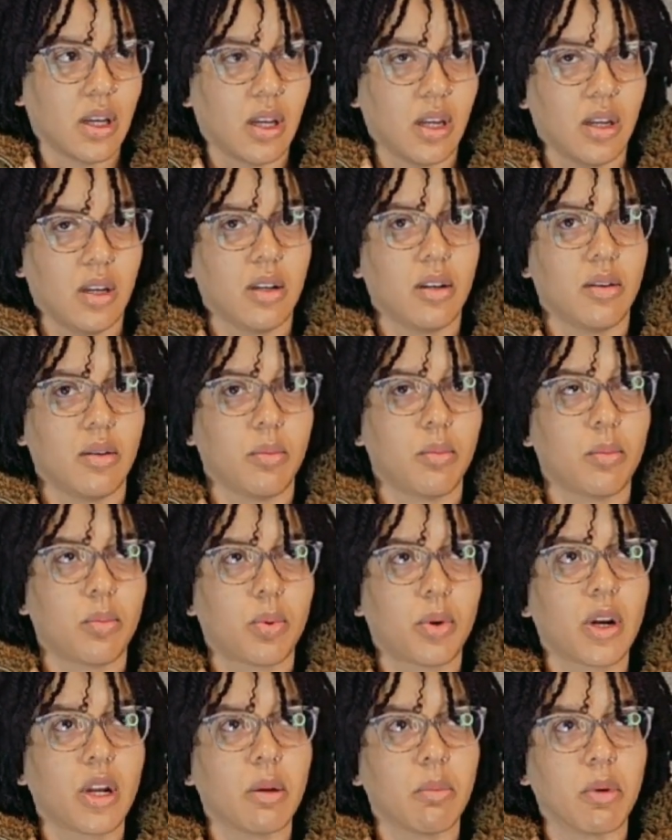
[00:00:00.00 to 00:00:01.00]
it
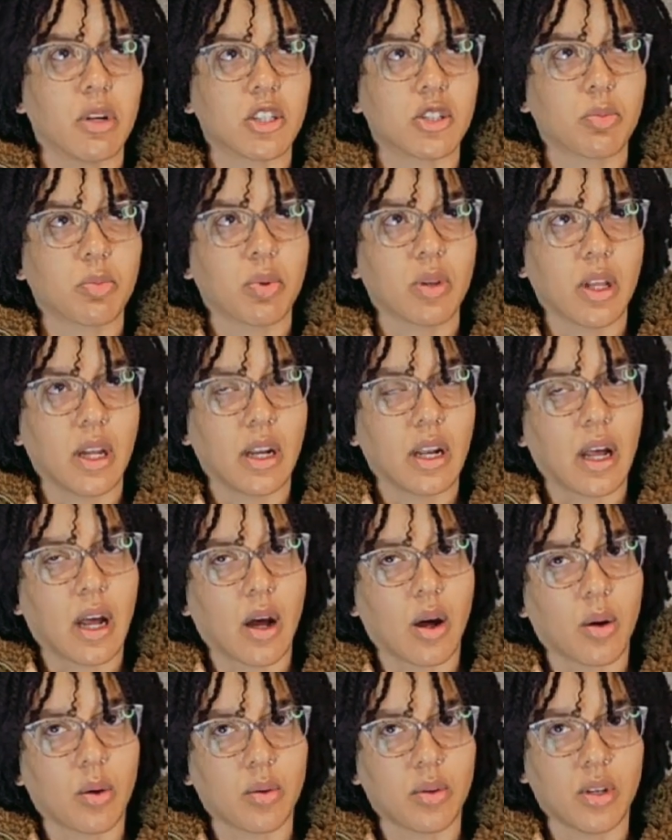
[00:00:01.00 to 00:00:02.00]
pretty much played
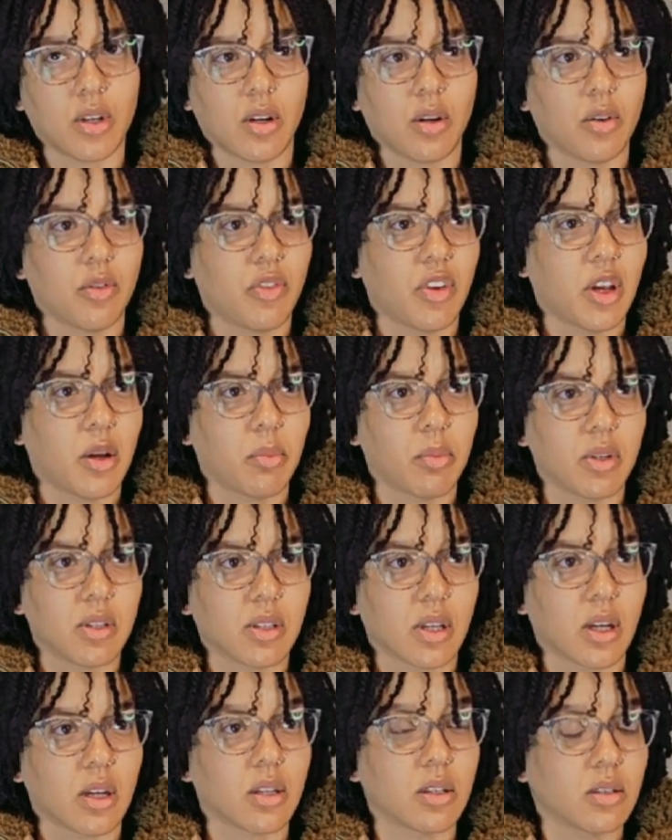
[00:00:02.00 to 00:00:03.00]
out, you know,
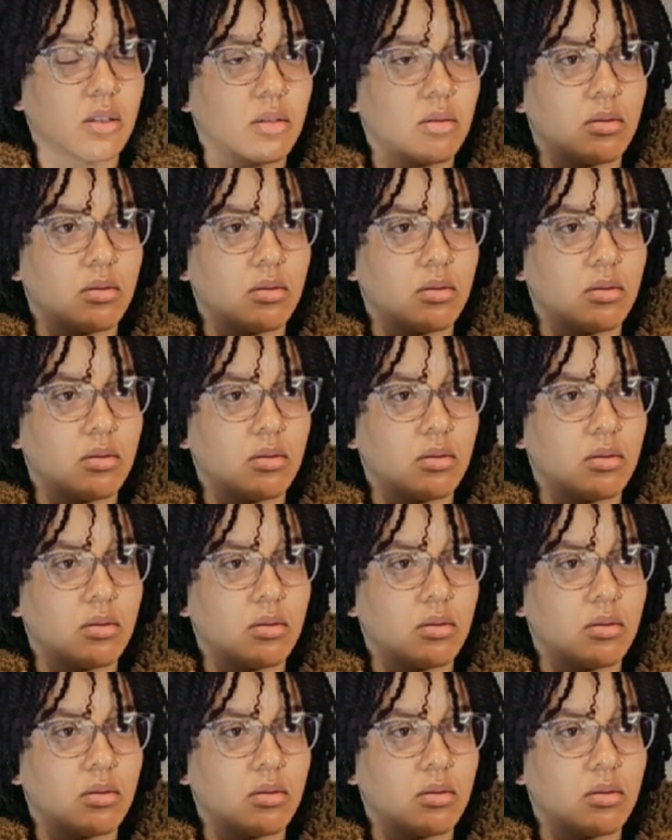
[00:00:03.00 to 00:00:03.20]
families like,